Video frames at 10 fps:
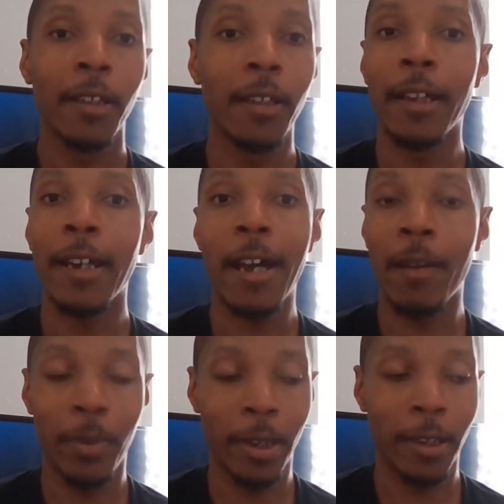He ain't
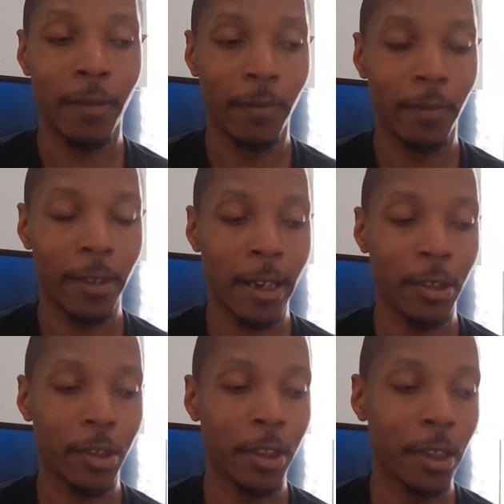happy
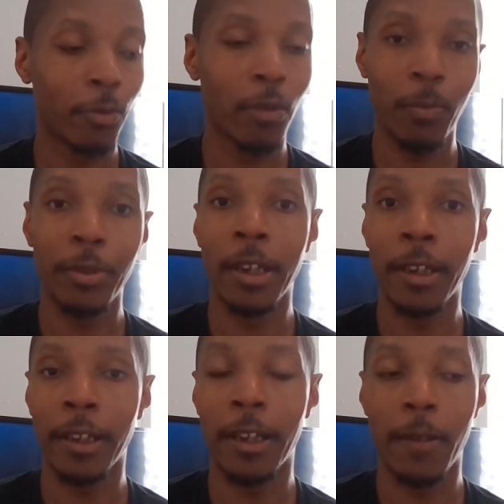that she is
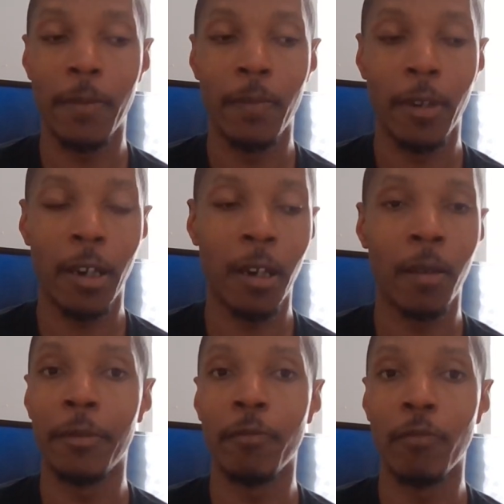representing him,
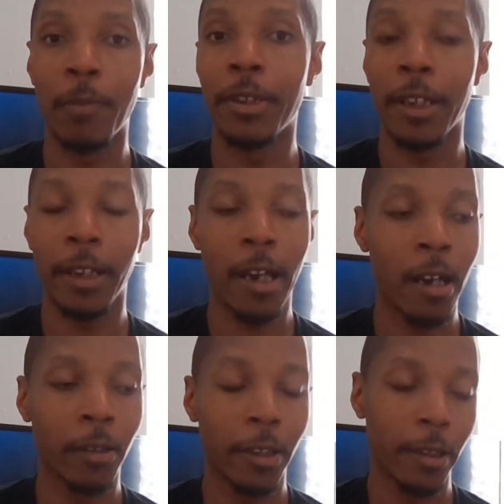um, representing
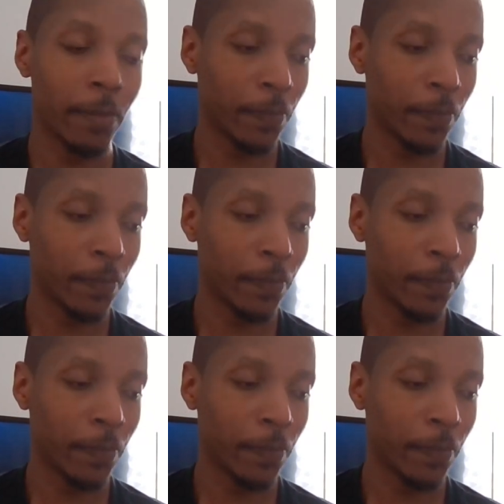Colin.